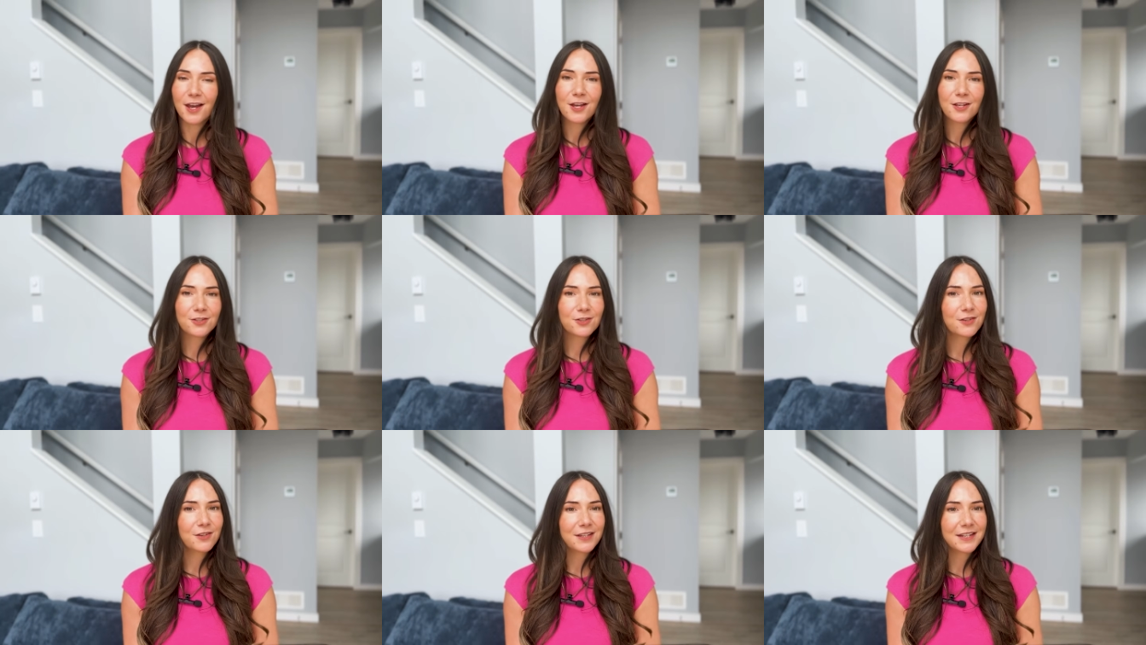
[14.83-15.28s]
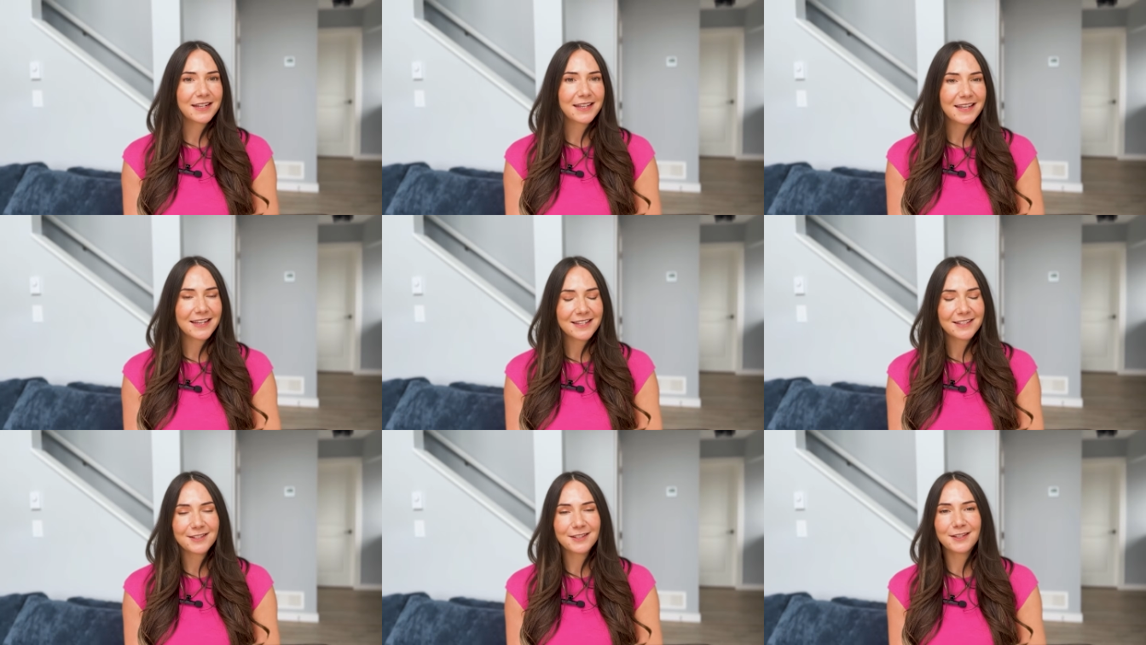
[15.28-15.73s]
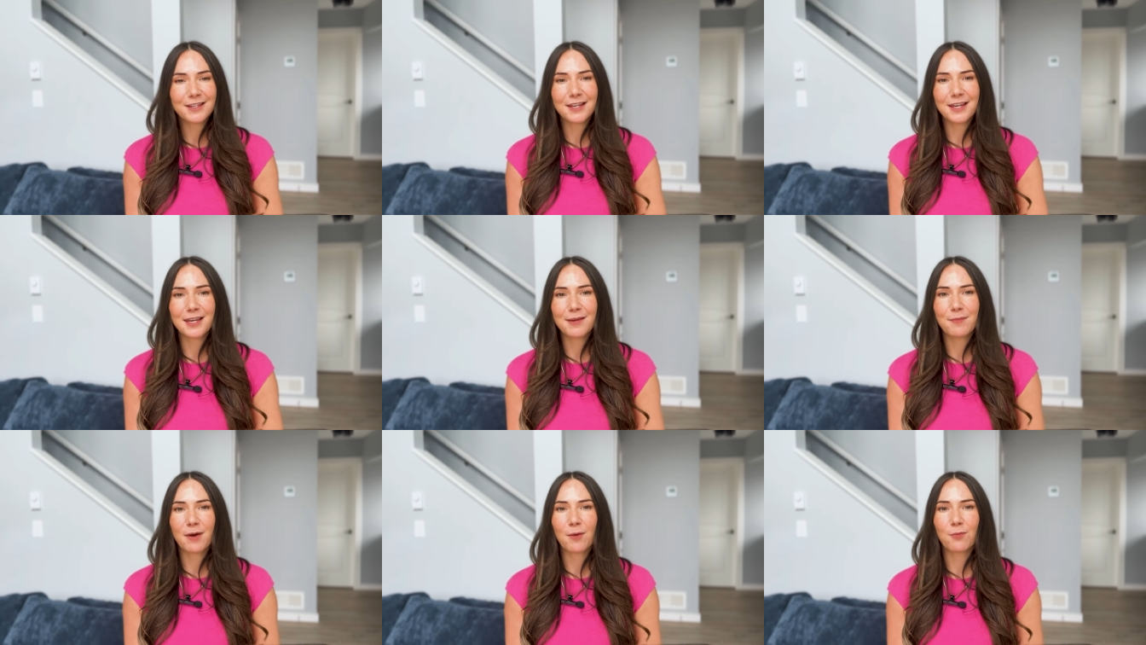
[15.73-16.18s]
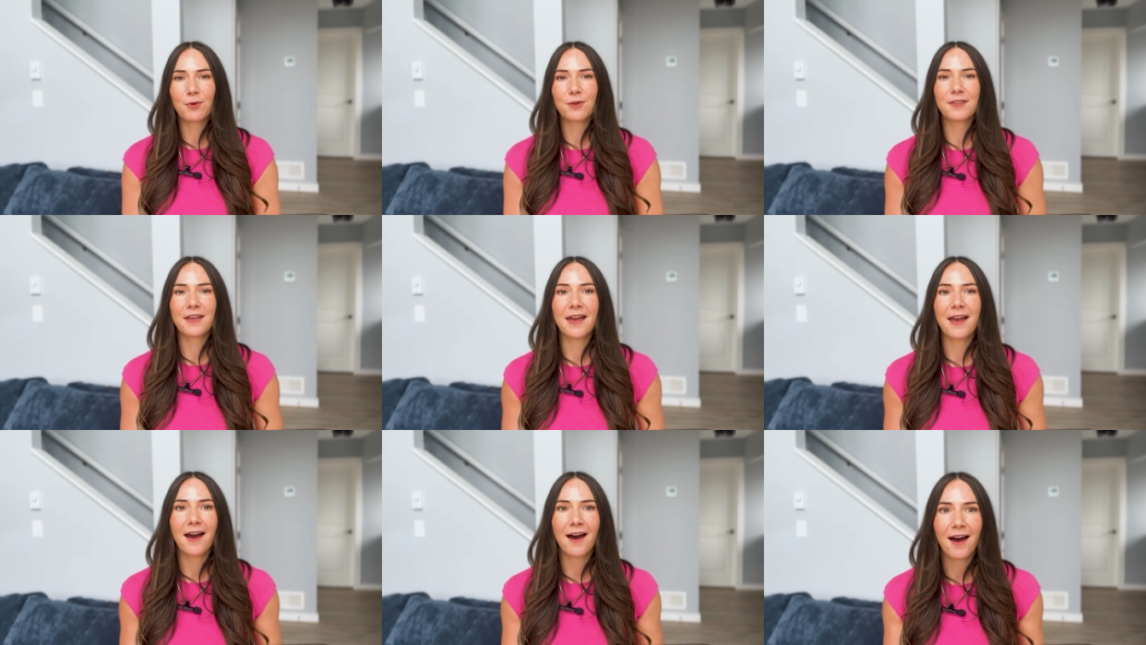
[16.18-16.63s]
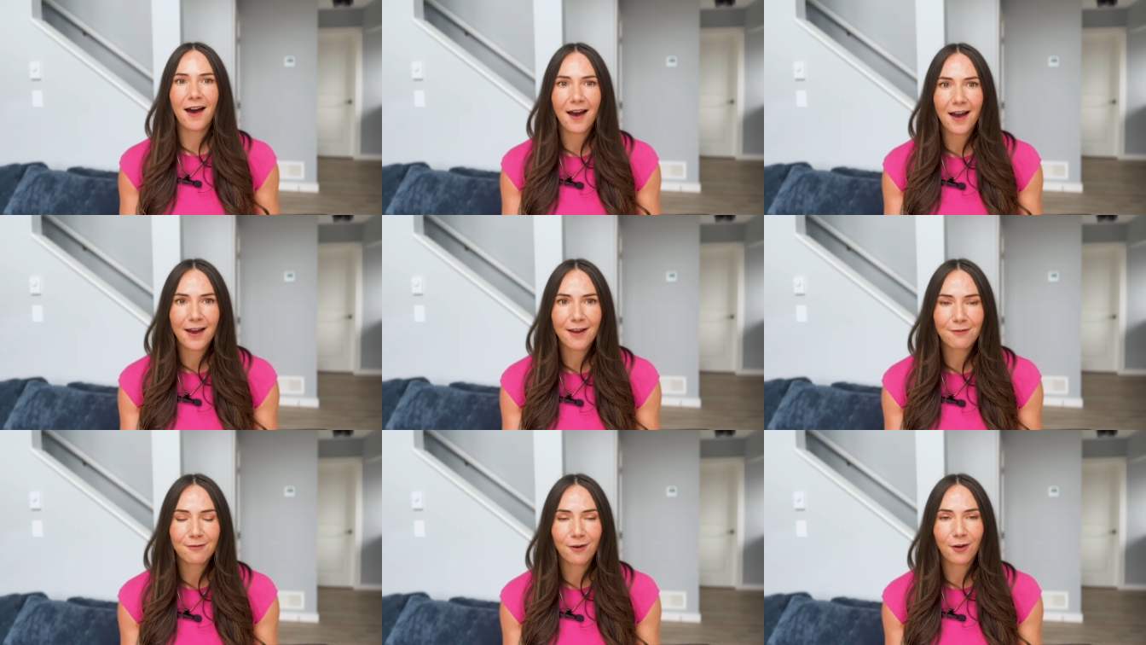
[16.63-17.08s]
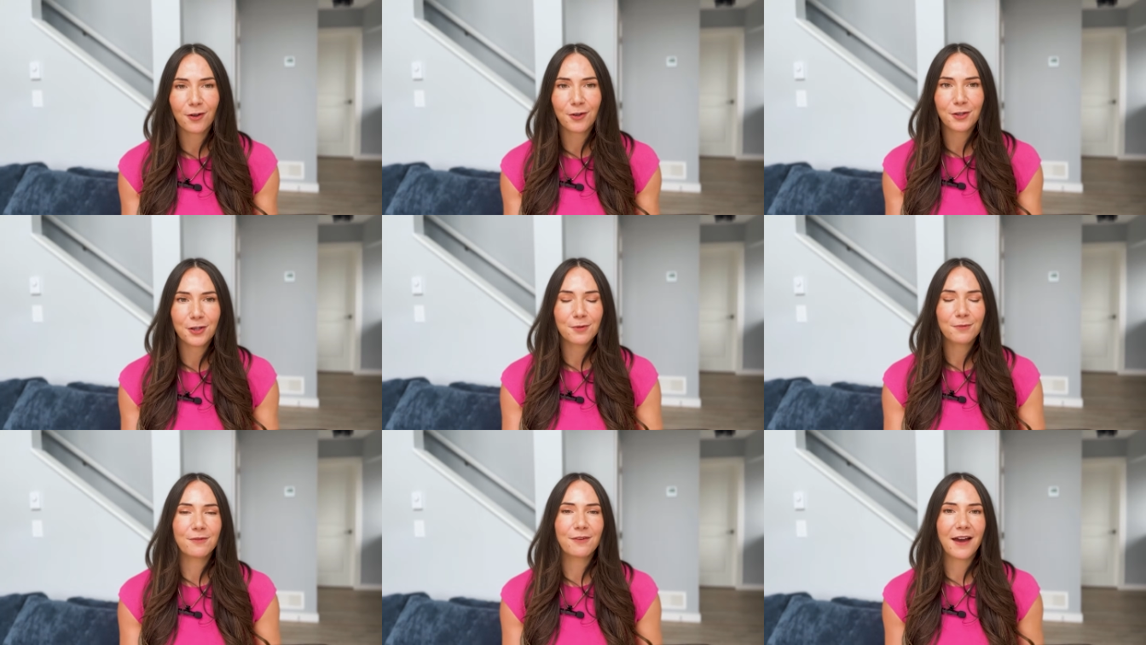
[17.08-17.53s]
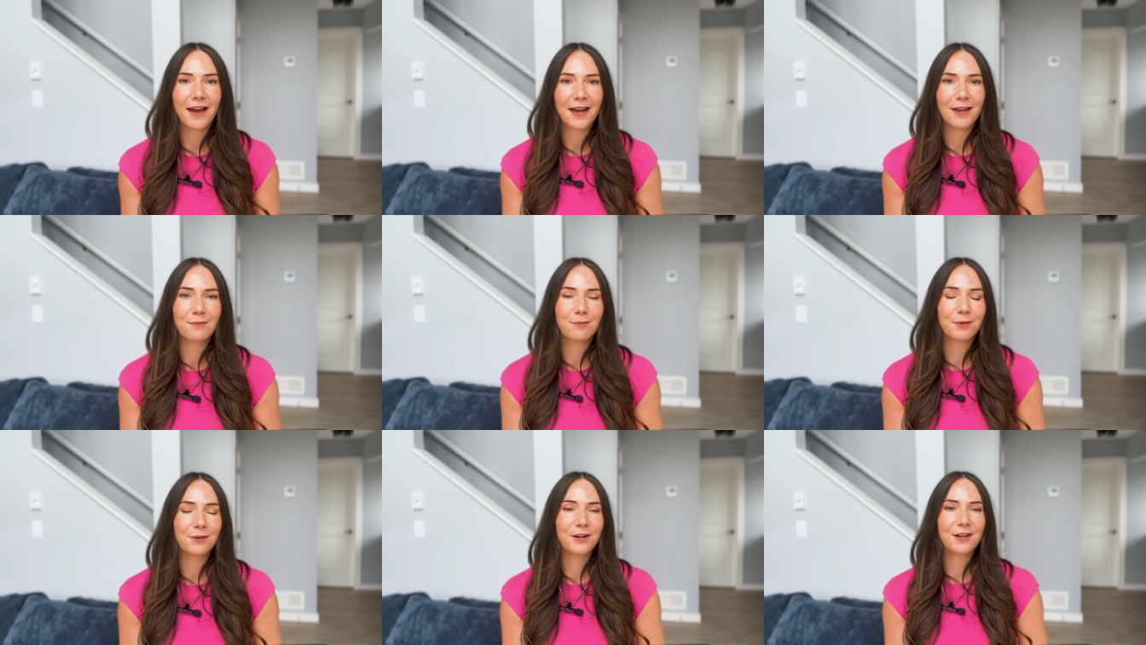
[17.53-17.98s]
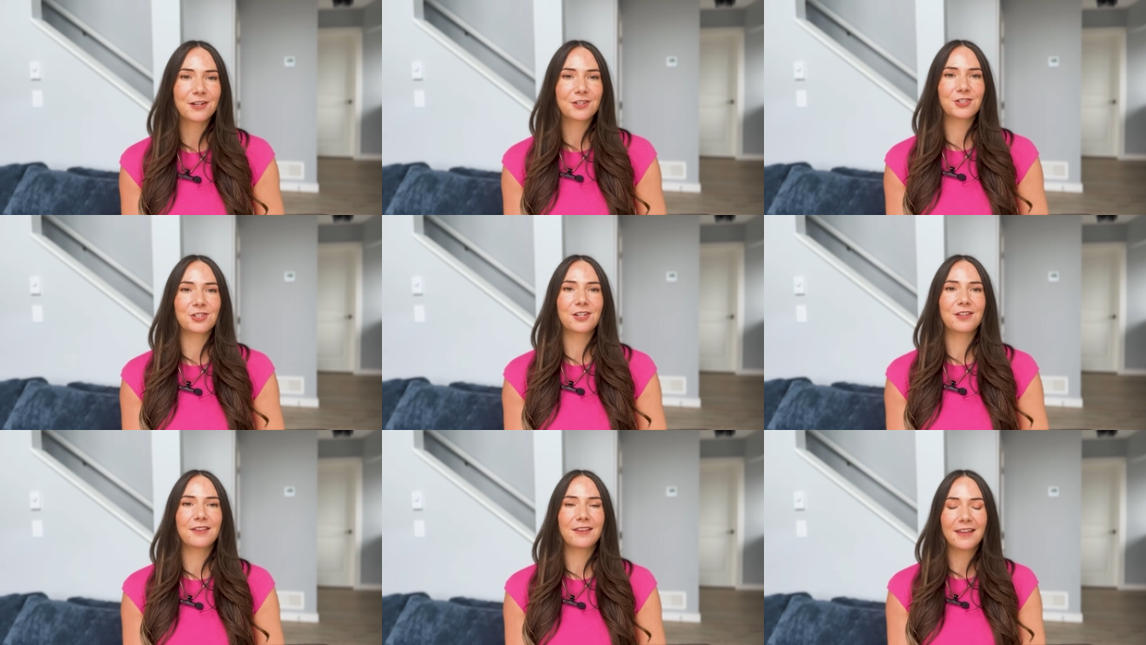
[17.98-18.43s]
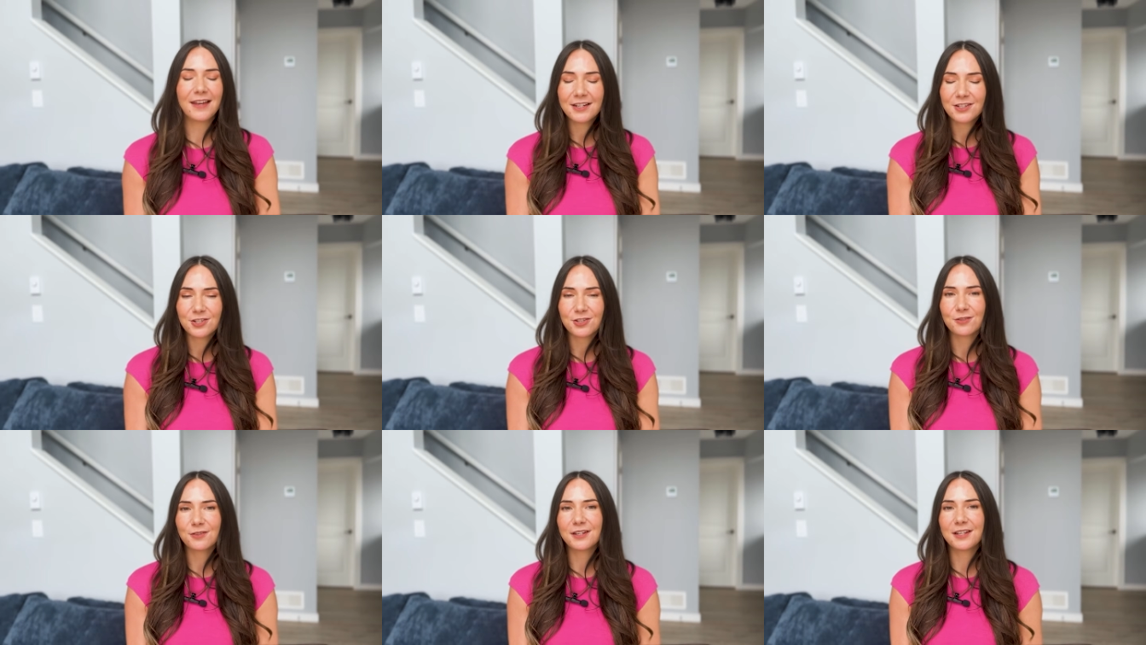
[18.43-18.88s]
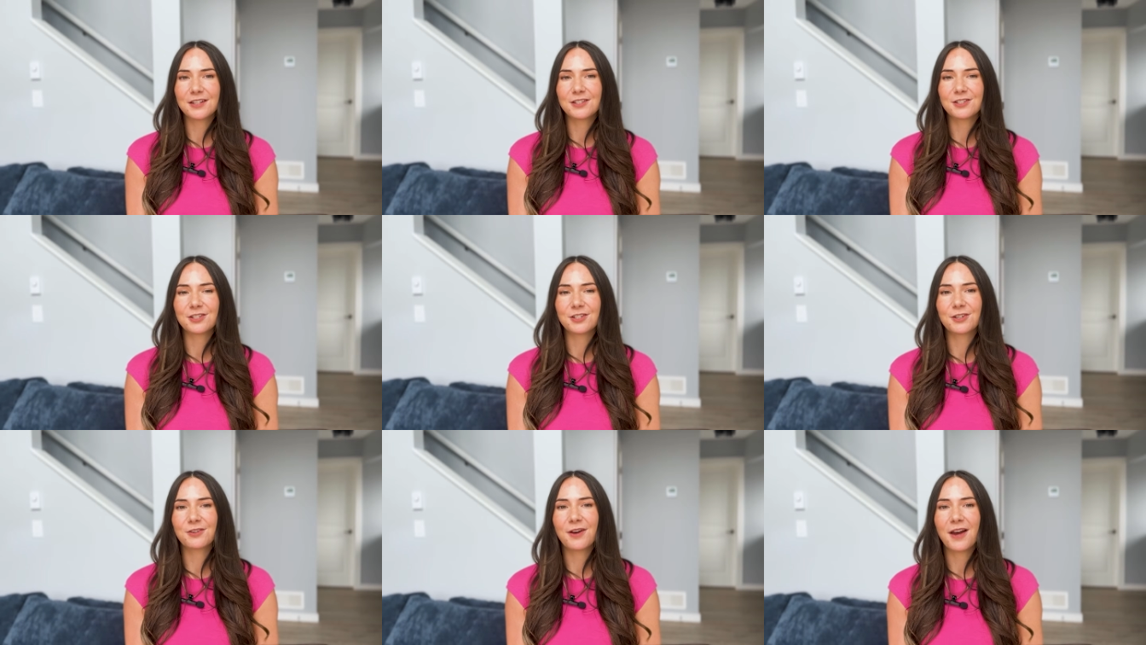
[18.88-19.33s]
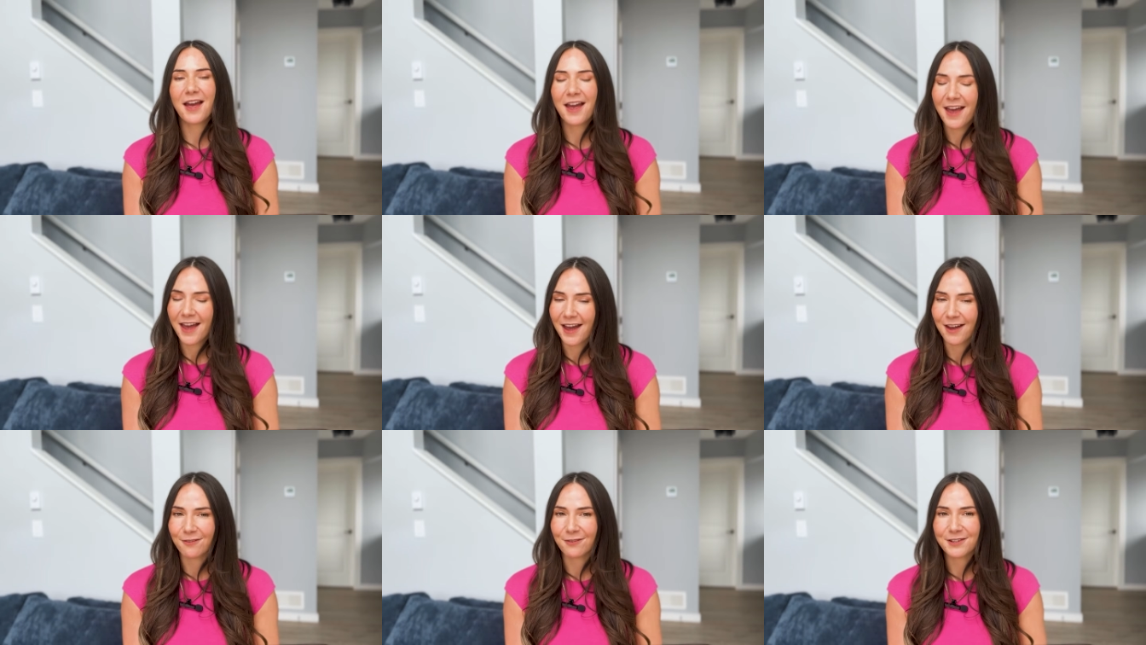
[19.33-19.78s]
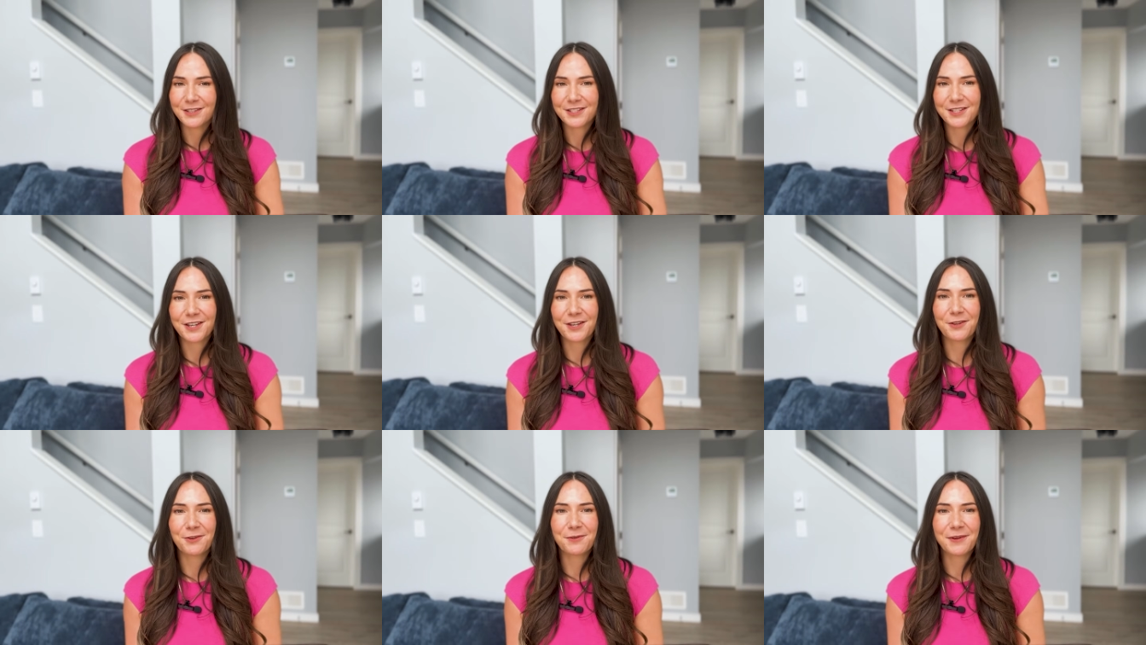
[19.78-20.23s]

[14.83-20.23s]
so you can easily keep up with a high volume of ad production that you need to every single